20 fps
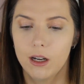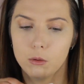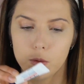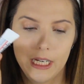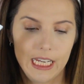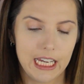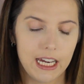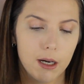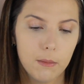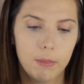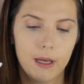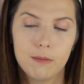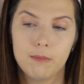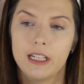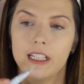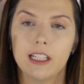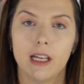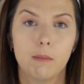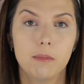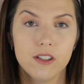and wake up and
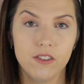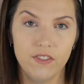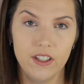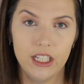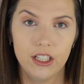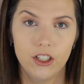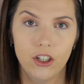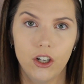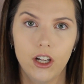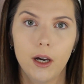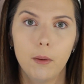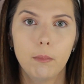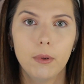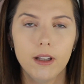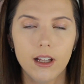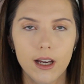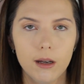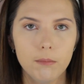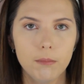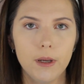my lips feel
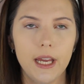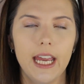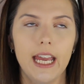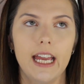plump